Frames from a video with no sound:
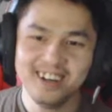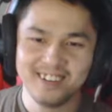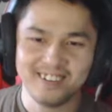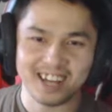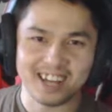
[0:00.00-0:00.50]

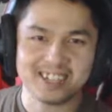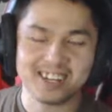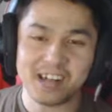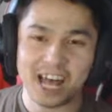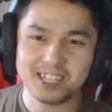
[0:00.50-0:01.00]
Wait, I
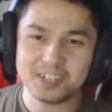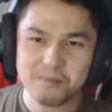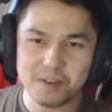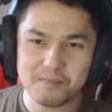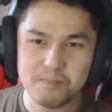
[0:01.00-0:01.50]
should, I
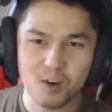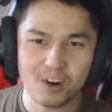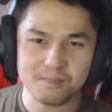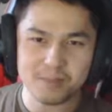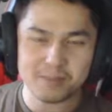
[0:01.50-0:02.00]
should put
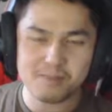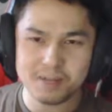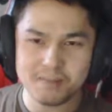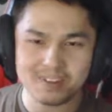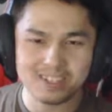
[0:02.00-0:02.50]
more of my
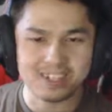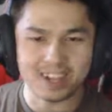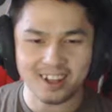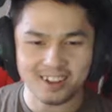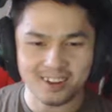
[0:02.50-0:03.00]
people in
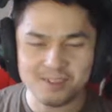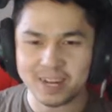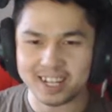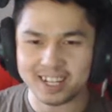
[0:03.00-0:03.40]
jail. Oh my